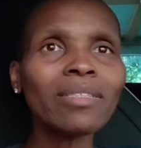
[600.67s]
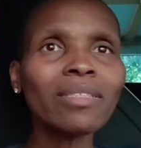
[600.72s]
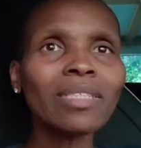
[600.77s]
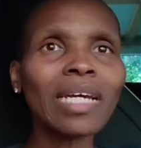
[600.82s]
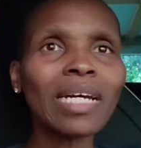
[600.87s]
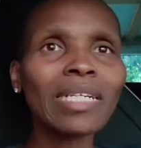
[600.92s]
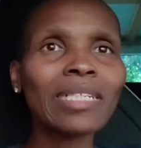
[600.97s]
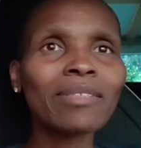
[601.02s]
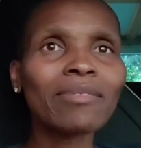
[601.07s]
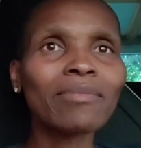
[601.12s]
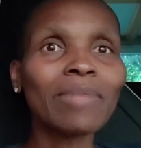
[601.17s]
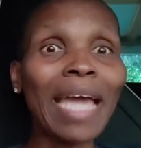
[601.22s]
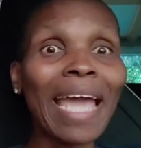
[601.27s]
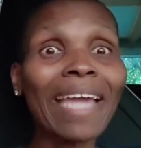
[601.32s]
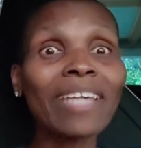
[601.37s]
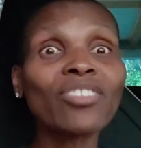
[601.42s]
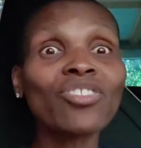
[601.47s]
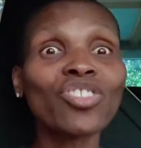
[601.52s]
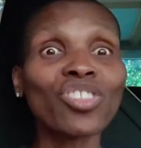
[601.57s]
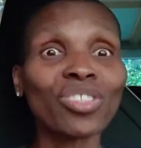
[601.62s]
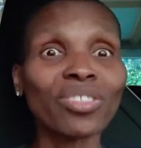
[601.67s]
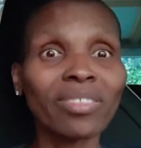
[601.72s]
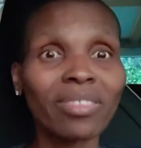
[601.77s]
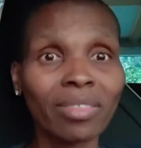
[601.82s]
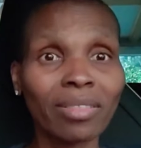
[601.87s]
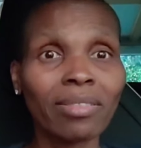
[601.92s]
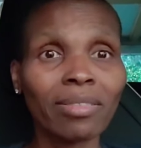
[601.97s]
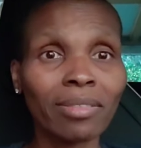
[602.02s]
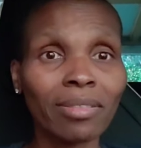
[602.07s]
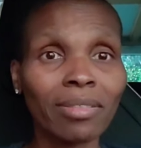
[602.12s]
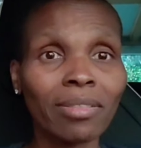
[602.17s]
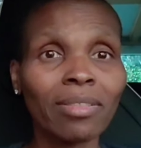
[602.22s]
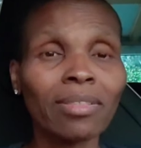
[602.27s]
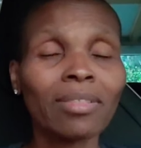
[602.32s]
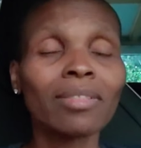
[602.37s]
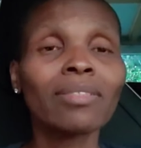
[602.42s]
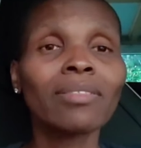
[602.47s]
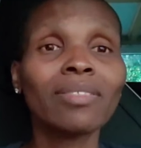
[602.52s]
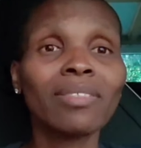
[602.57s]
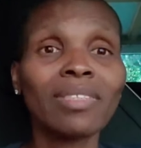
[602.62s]
anxious,
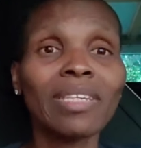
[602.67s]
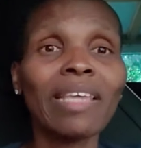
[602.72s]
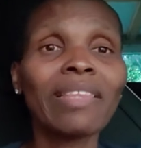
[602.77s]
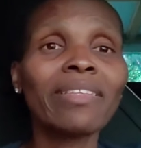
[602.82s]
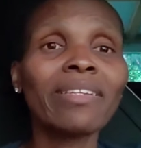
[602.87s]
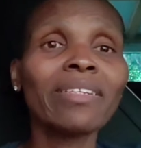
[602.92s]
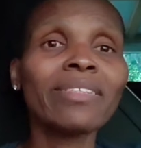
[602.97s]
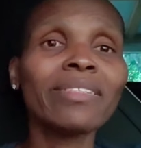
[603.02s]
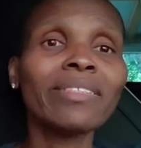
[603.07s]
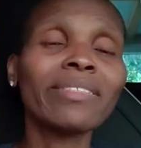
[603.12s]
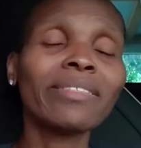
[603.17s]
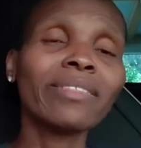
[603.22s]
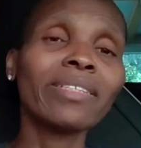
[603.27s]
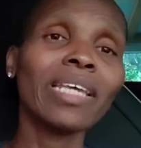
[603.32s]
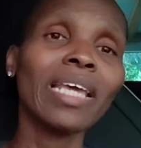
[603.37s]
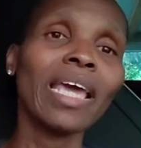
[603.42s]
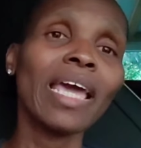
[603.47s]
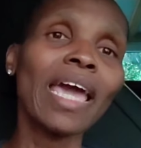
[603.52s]
to say the least.